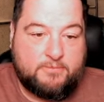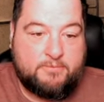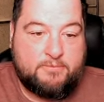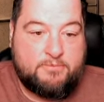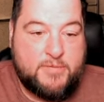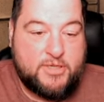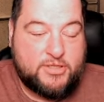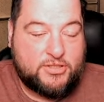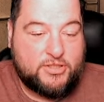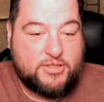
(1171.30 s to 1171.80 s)

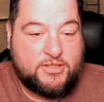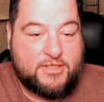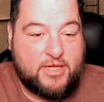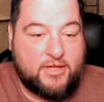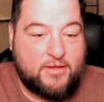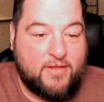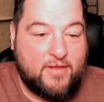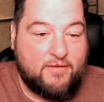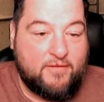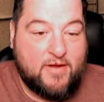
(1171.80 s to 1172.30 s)
missions
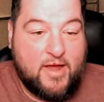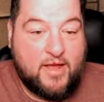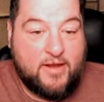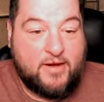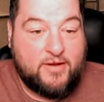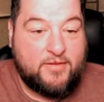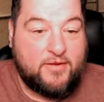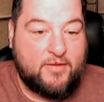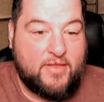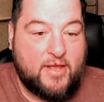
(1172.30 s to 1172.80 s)
that they've got
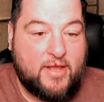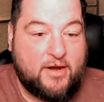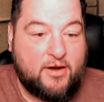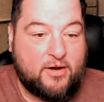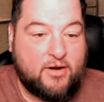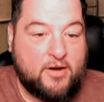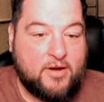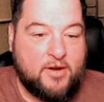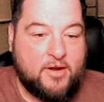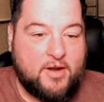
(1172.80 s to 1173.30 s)
in there that
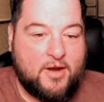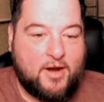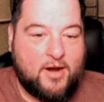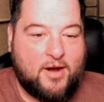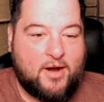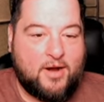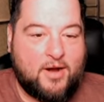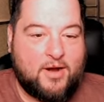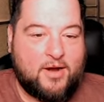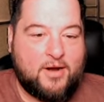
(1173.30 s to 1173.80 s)
are
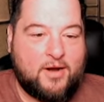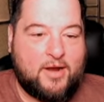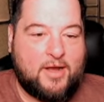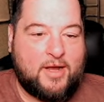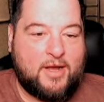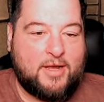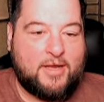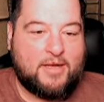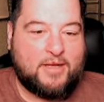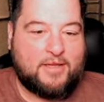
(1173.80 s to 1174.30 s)

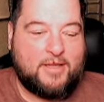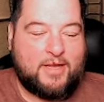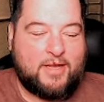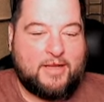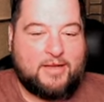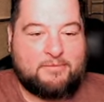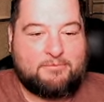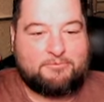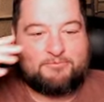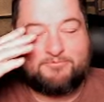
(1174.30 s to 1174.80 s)

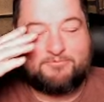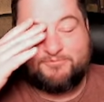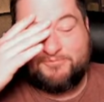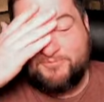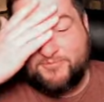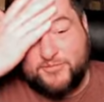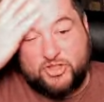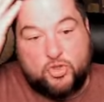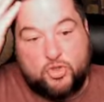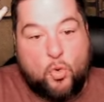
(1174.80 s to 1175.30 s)
like
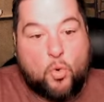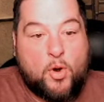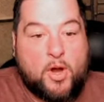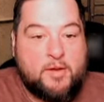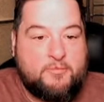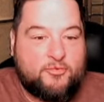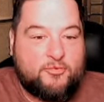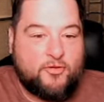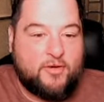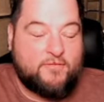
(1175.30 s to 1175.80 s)

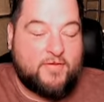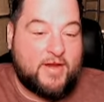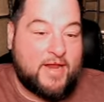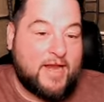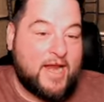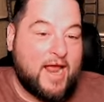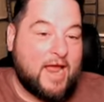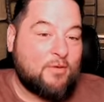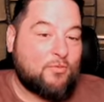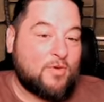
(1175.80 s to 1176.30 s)
story driven,
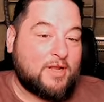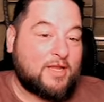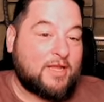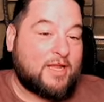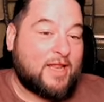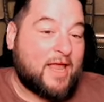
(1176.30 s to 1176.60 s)
and I really